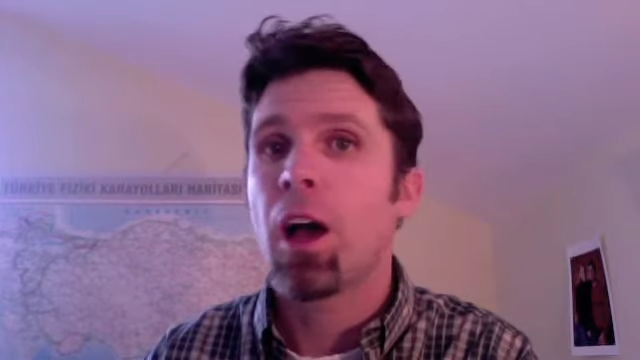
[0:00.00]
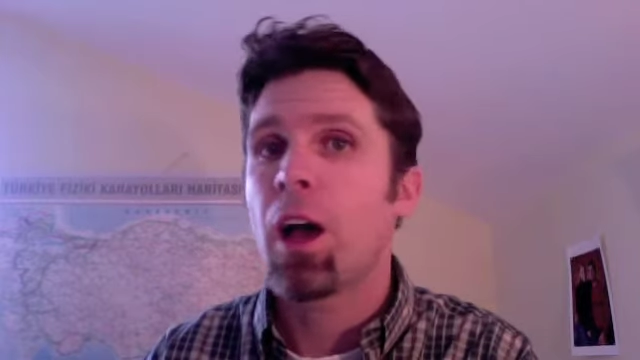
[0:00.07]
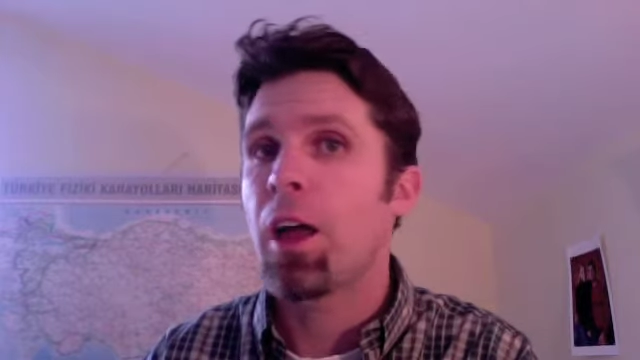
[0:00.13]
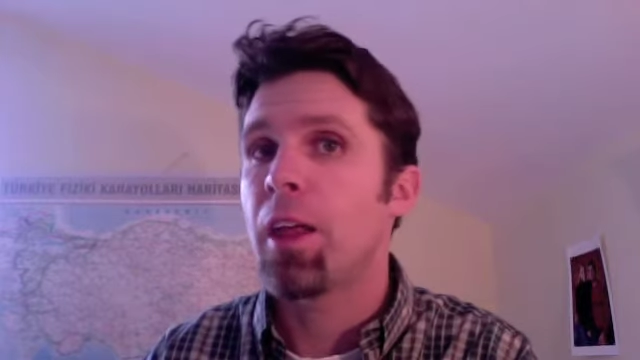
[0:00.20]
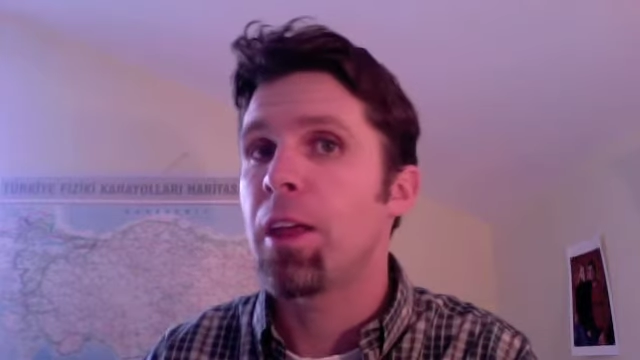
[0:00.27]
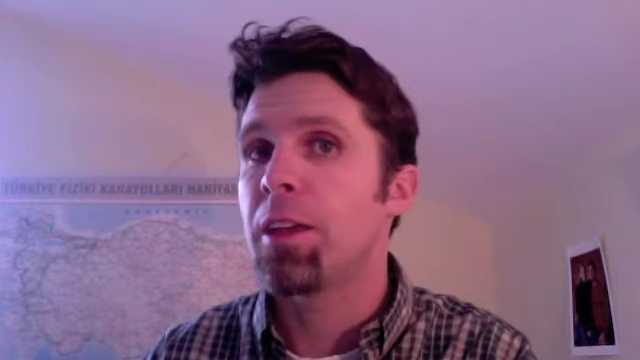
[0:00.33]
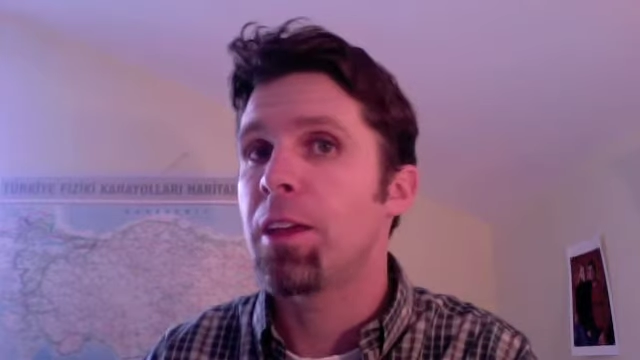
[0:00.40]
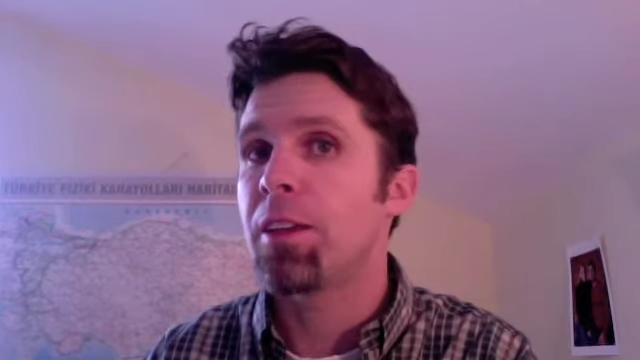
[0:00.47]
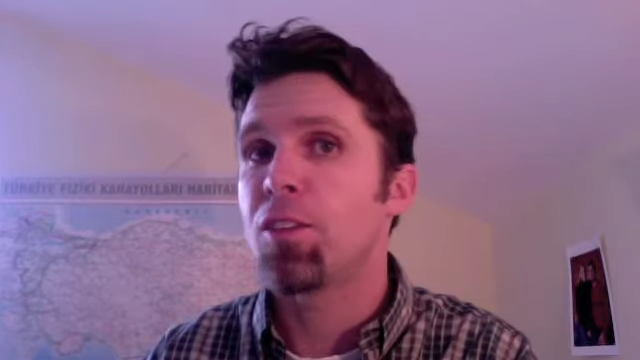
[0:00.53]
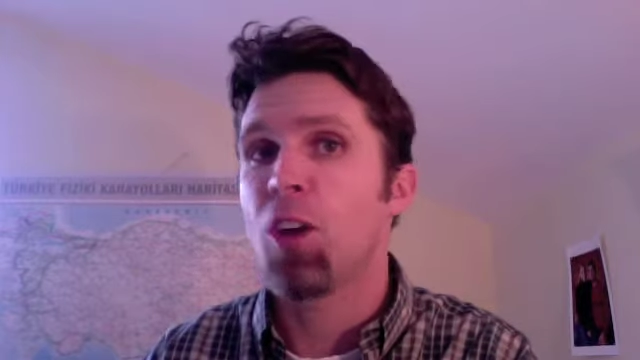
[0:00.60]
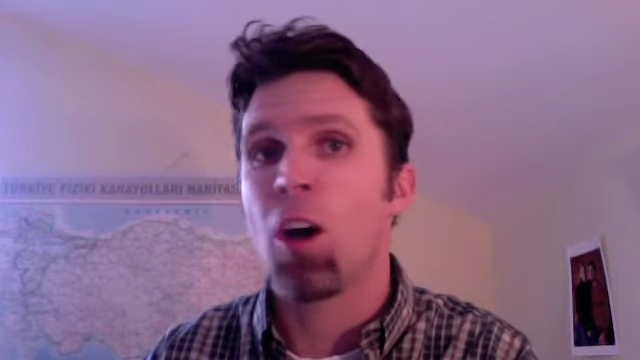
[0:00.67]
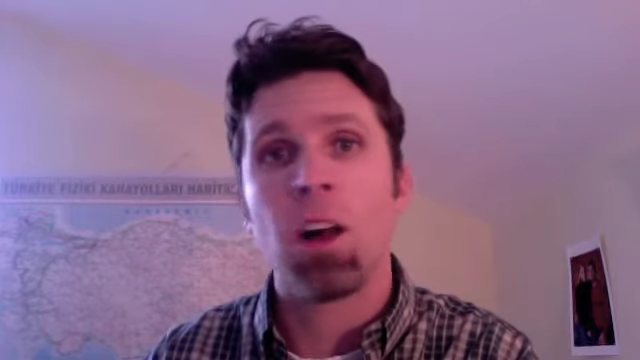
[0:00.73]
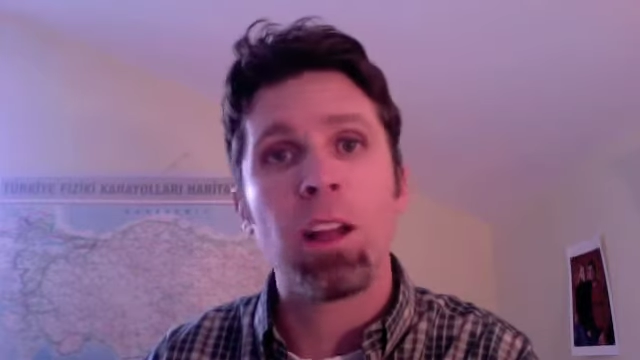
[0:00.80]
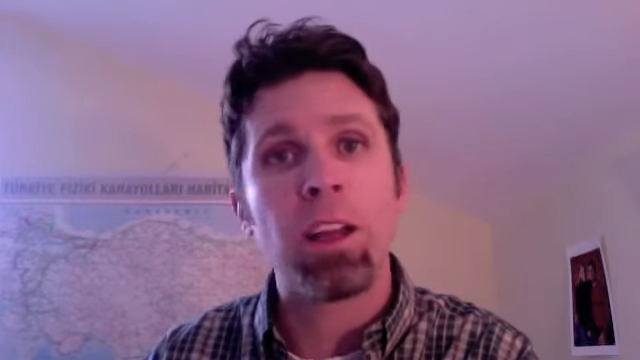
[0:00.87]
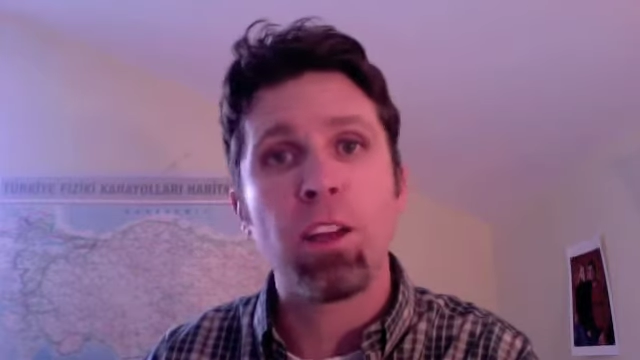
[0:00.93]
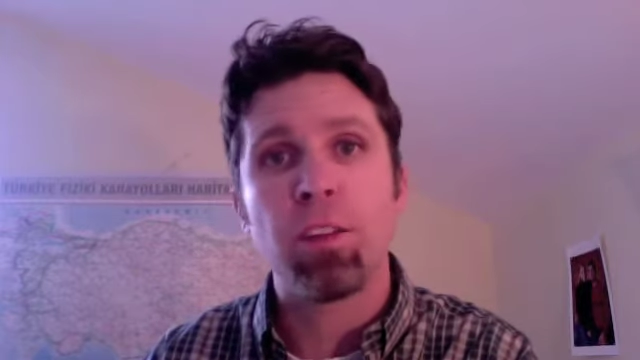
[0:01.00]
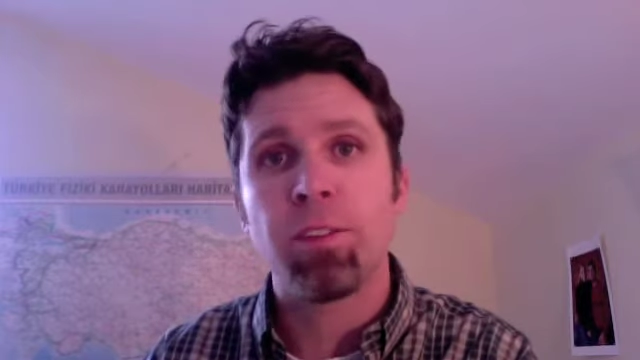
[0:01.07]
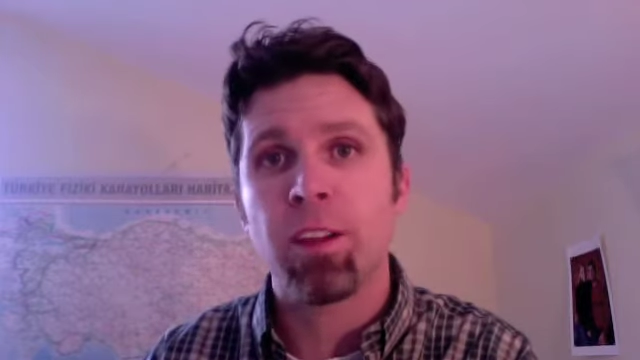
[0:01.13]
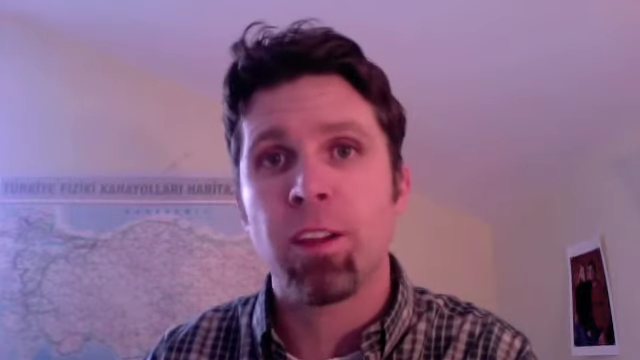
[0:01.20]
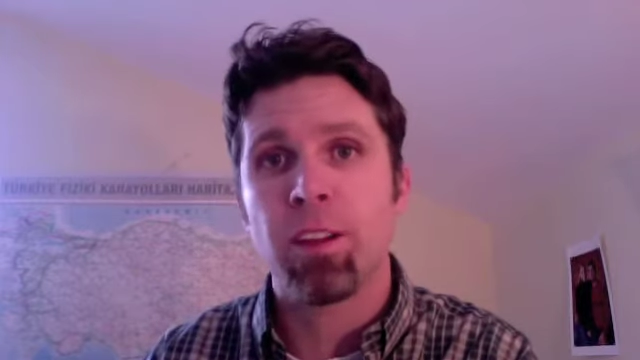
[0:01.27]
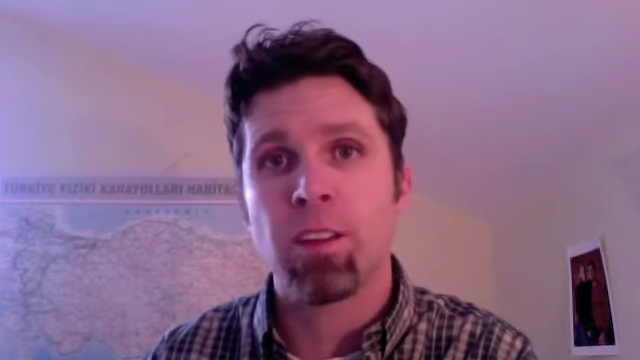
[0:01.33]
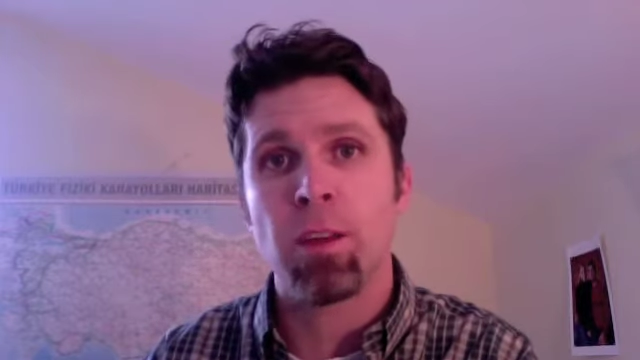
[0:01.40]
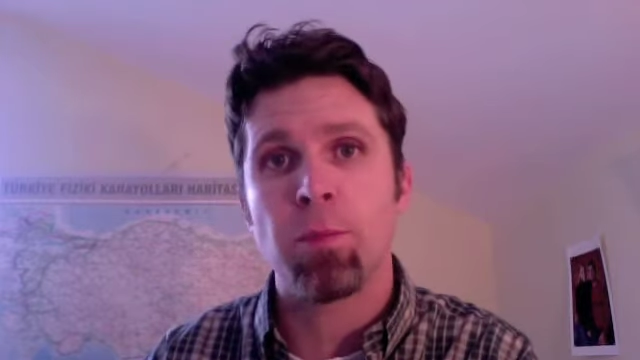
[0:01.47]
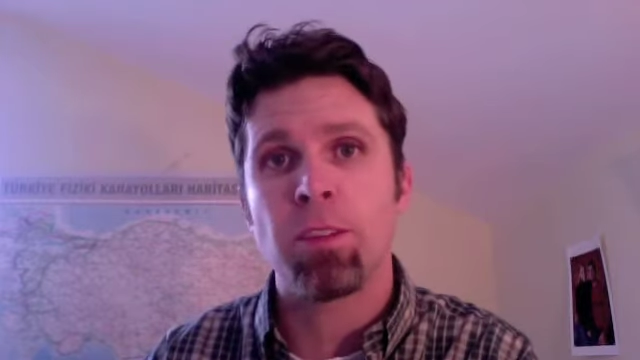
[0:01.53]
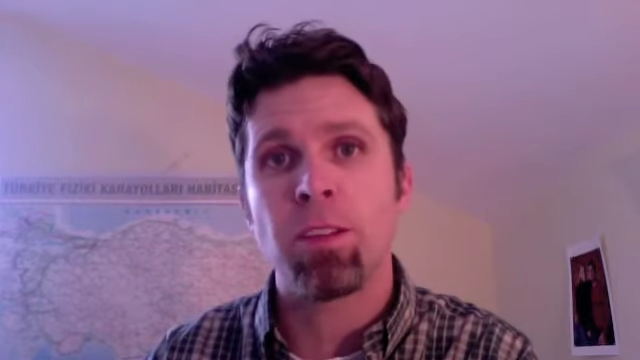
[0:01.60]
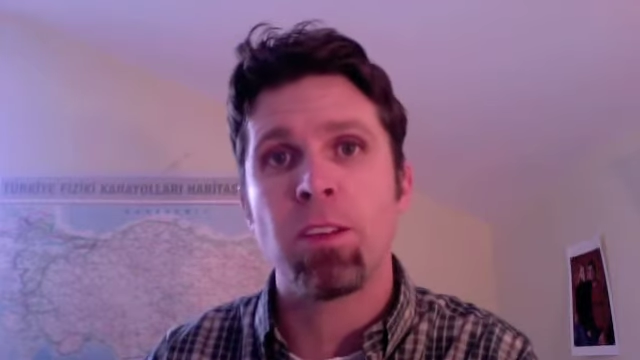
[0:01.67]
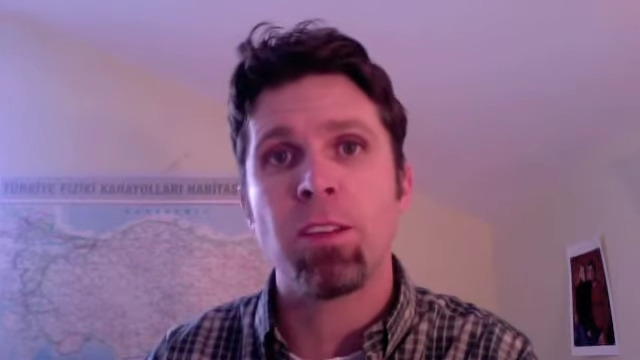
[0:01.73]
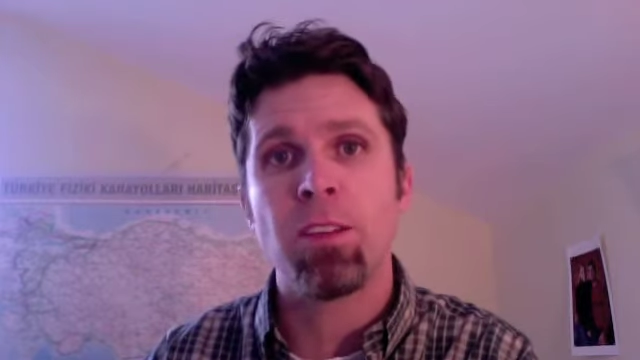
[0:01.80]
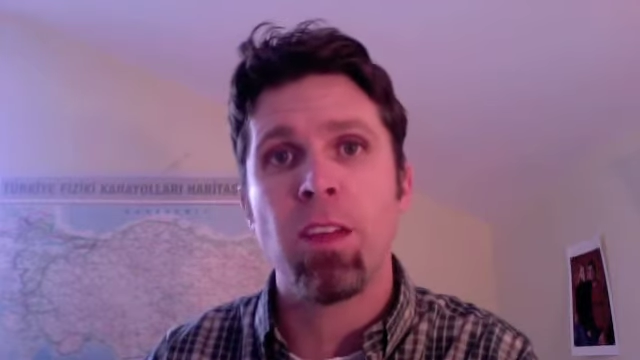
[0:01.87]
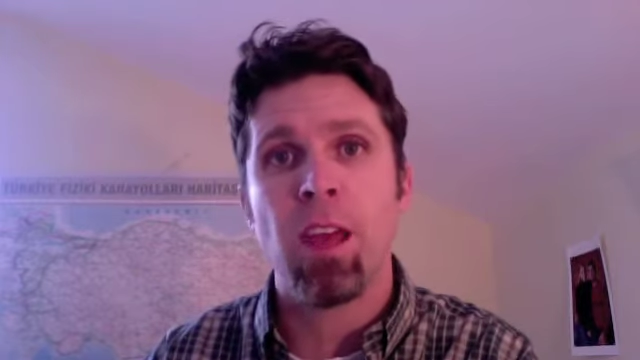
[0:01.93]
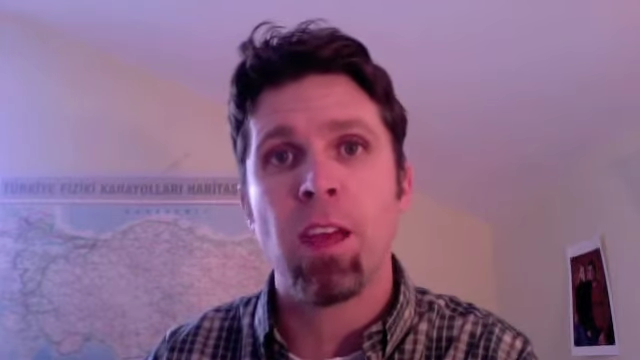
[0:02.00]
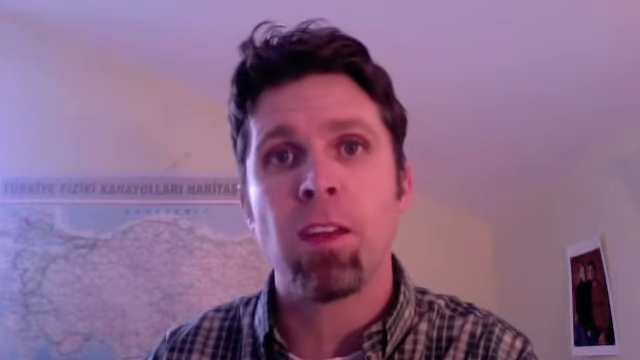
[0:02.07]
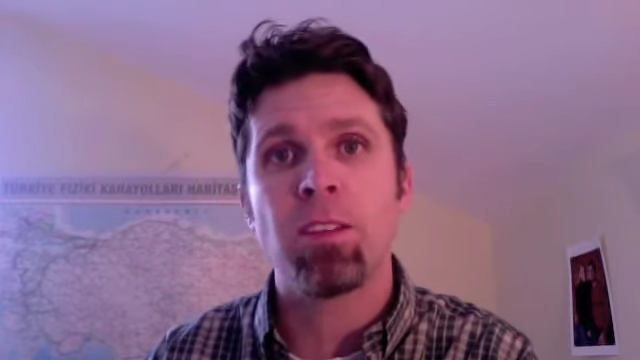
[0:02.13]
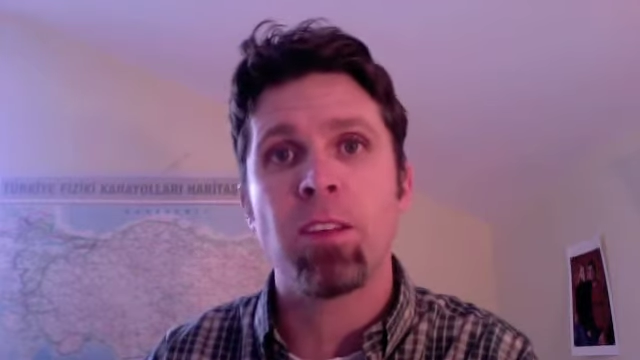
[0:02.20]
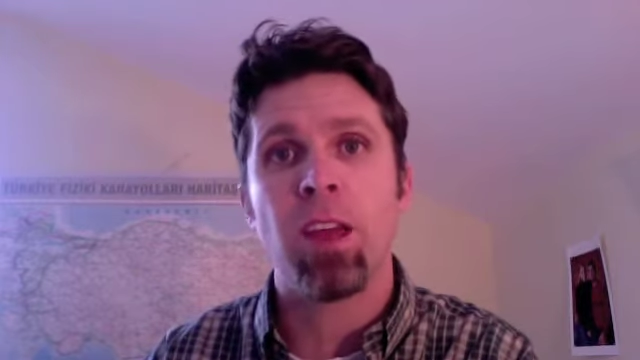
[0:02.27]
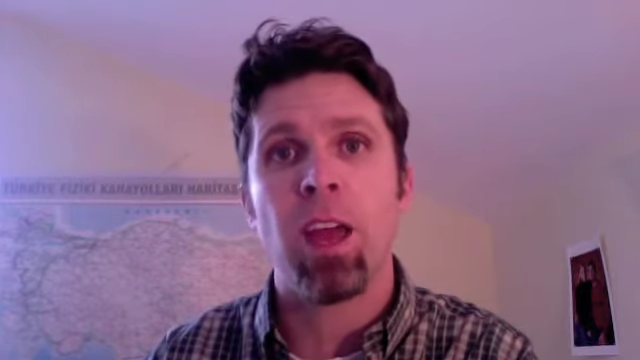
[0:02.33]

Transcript: It's all at your fingertips these days,